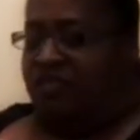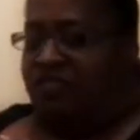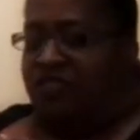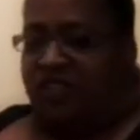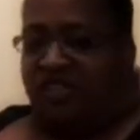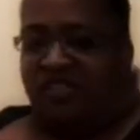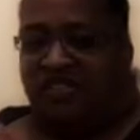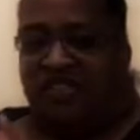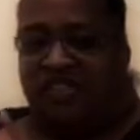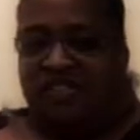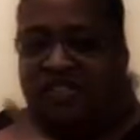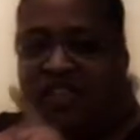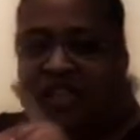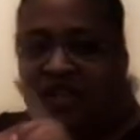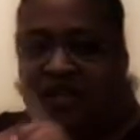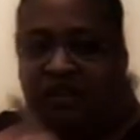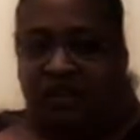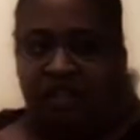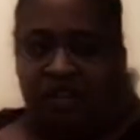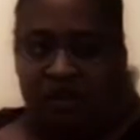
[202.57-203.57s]
This is
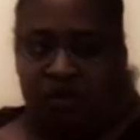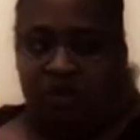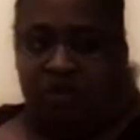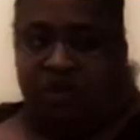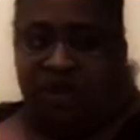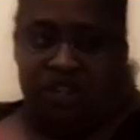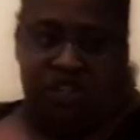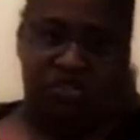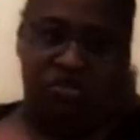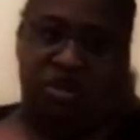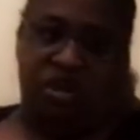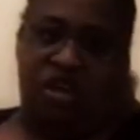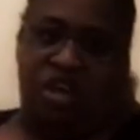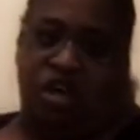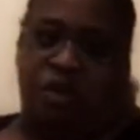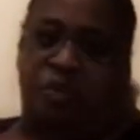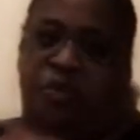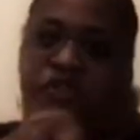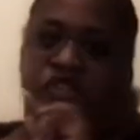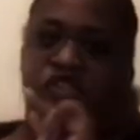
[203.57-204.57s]
a liquid measuring
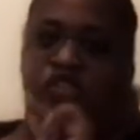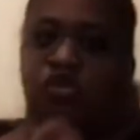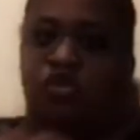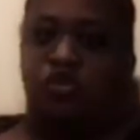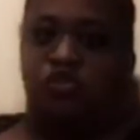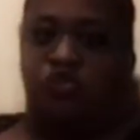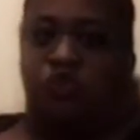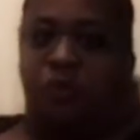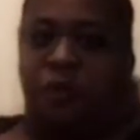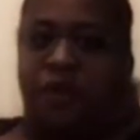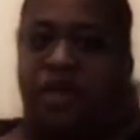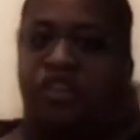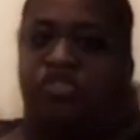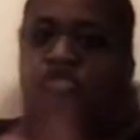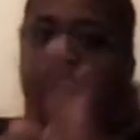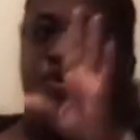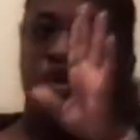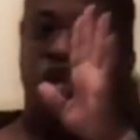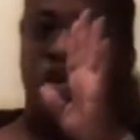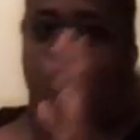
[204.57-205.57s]
cup. It's used for
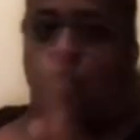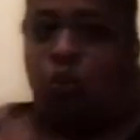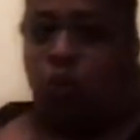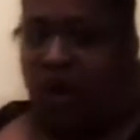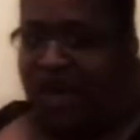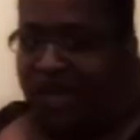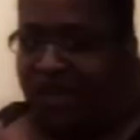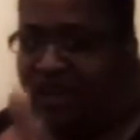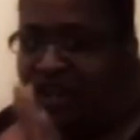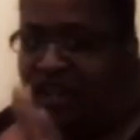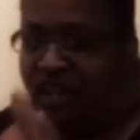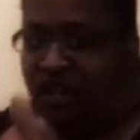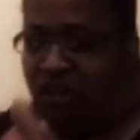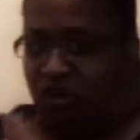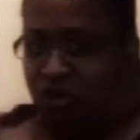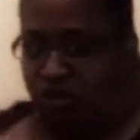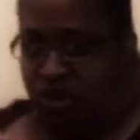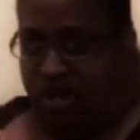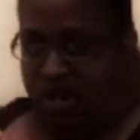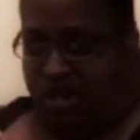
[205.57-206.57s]
measuring wet
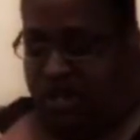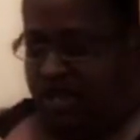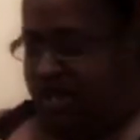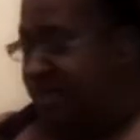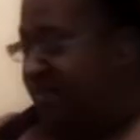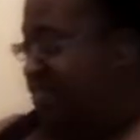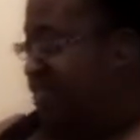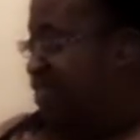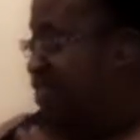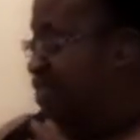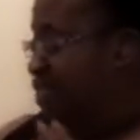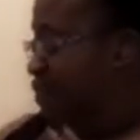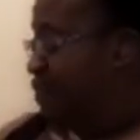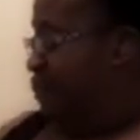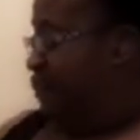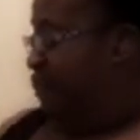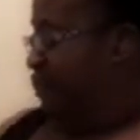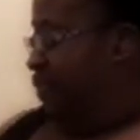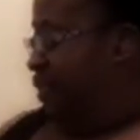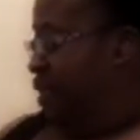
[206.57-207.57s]
ingredients.
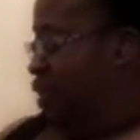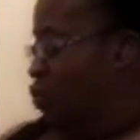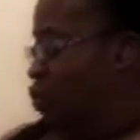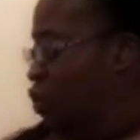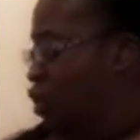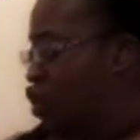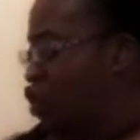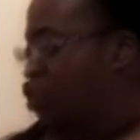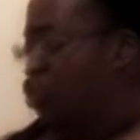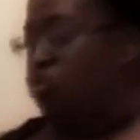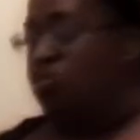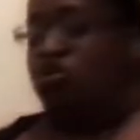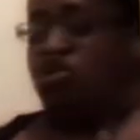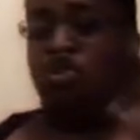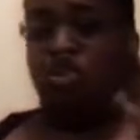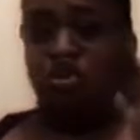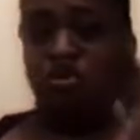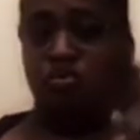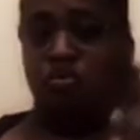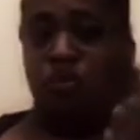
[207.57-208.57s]
When you,
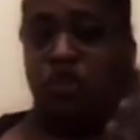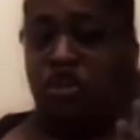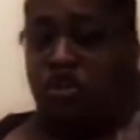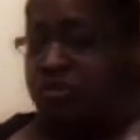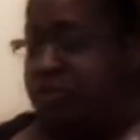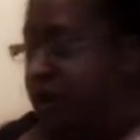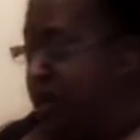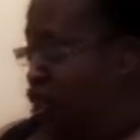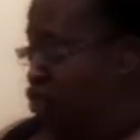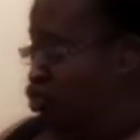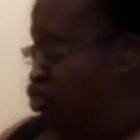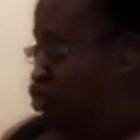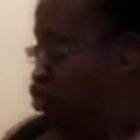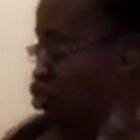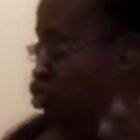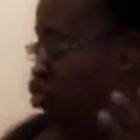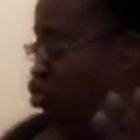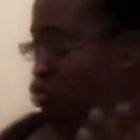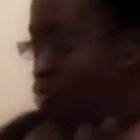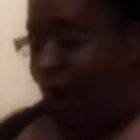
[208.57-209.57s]
you, when you
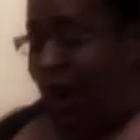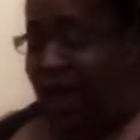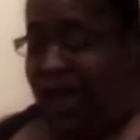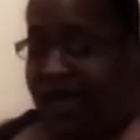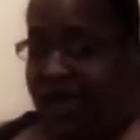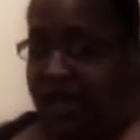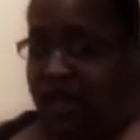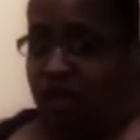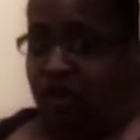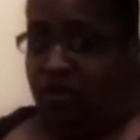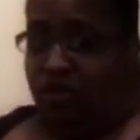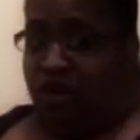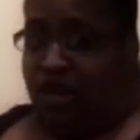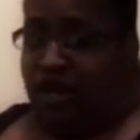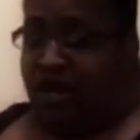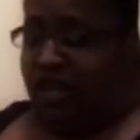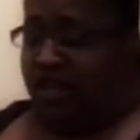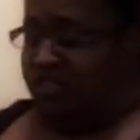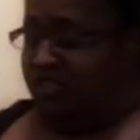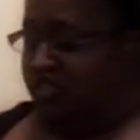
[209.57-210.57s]
measure dry
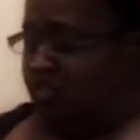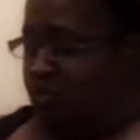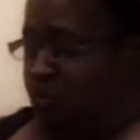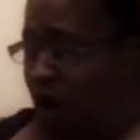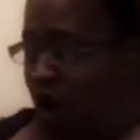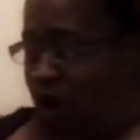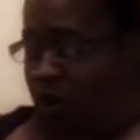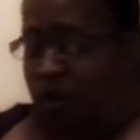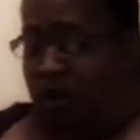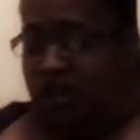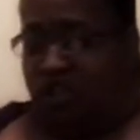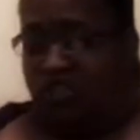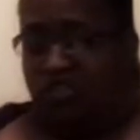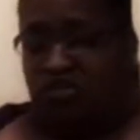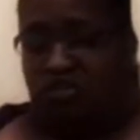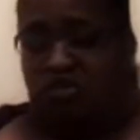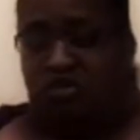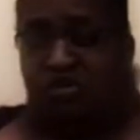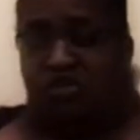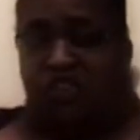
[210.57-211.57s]
ingredients, you always
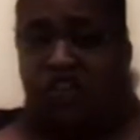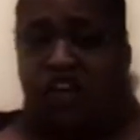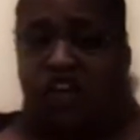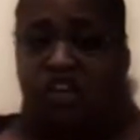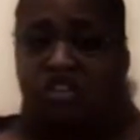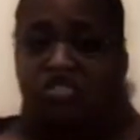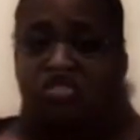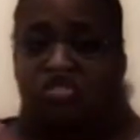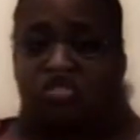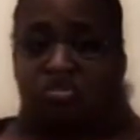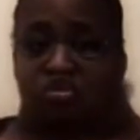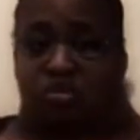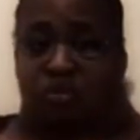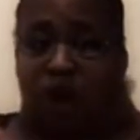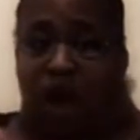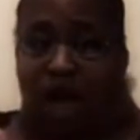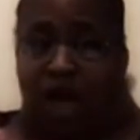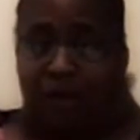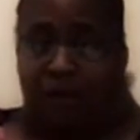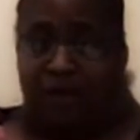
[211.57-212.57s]
use a
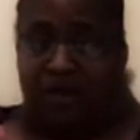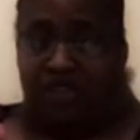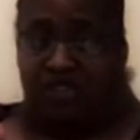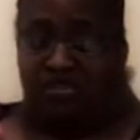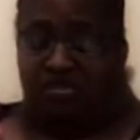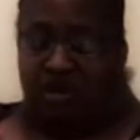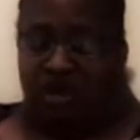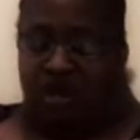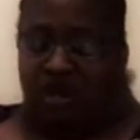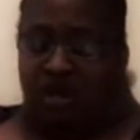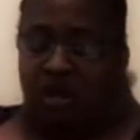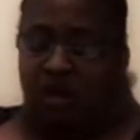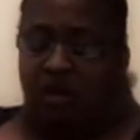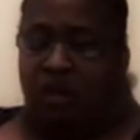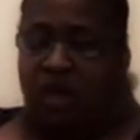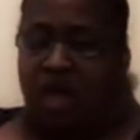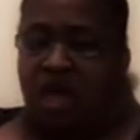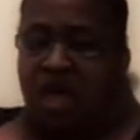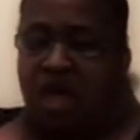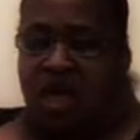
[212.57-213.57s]
dry measuring
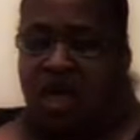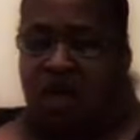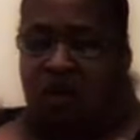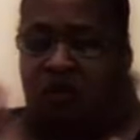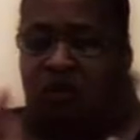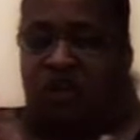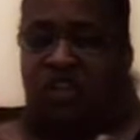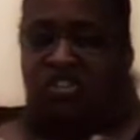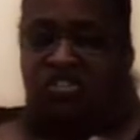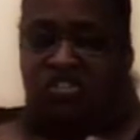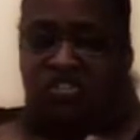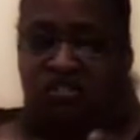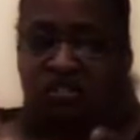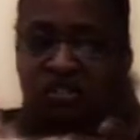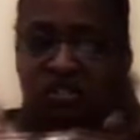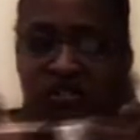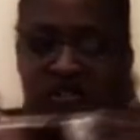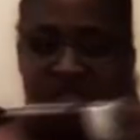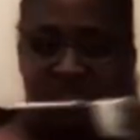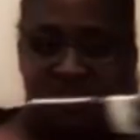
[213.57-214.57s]
cup which
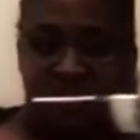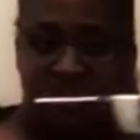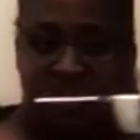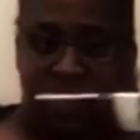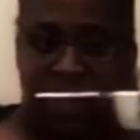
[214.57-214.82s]
looks